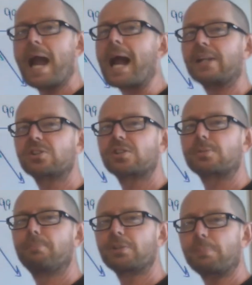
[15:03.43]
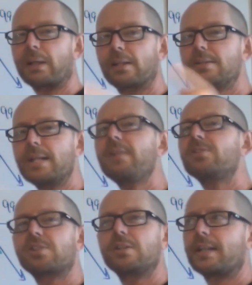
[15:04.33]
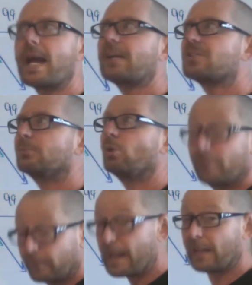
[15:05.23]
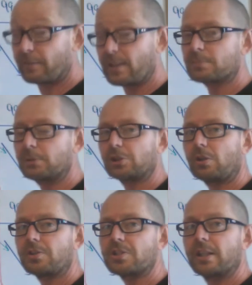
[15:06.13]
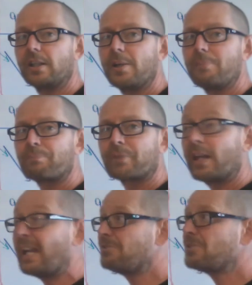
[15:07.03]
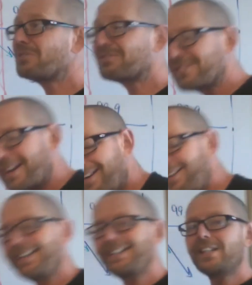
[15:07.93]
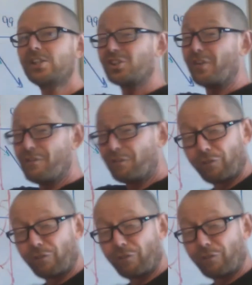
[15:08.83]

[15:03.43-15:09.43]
mass must be condensed in an atom, or the vast majority, into the tiniest